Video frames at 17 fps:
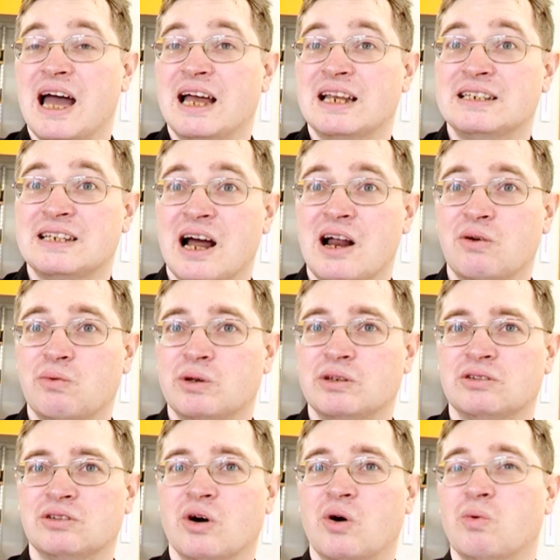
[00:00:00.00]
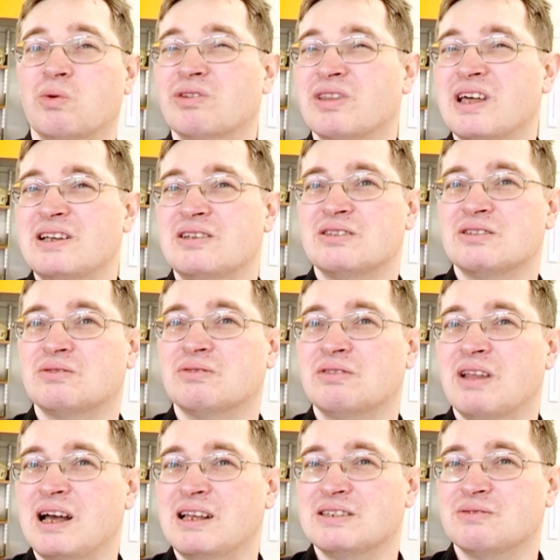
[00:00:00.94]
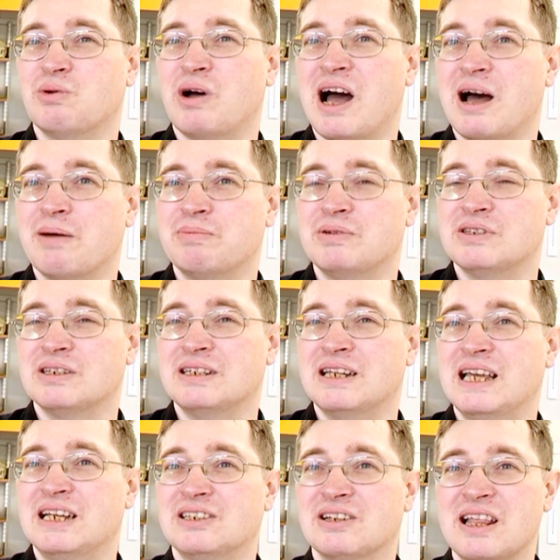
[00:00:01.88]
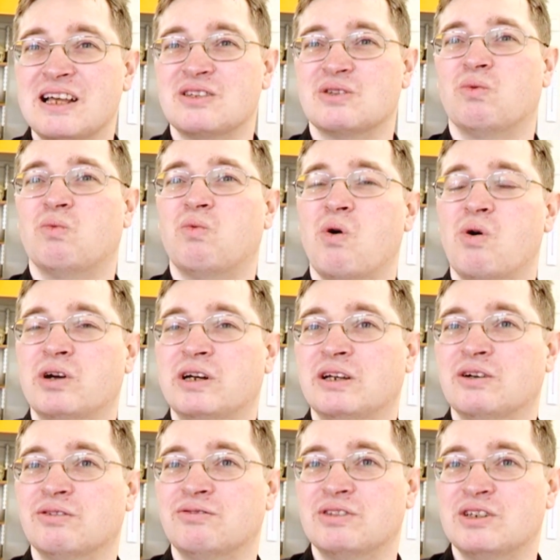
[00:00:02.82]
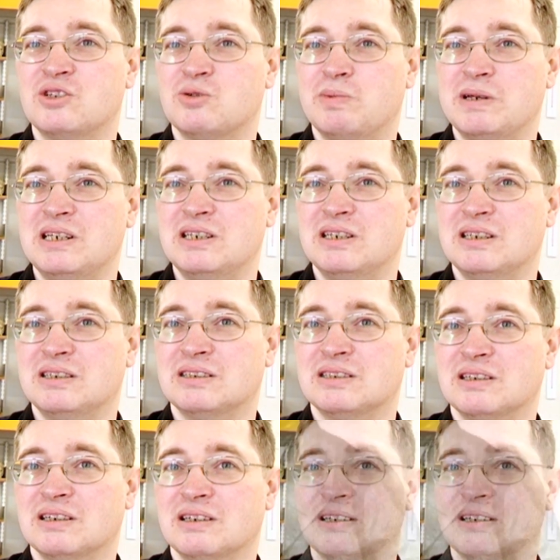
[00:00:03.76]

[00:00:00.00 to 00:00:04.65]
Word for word: And Darwin thought, well, that's, that's what happens in nature. That's the warring of the species.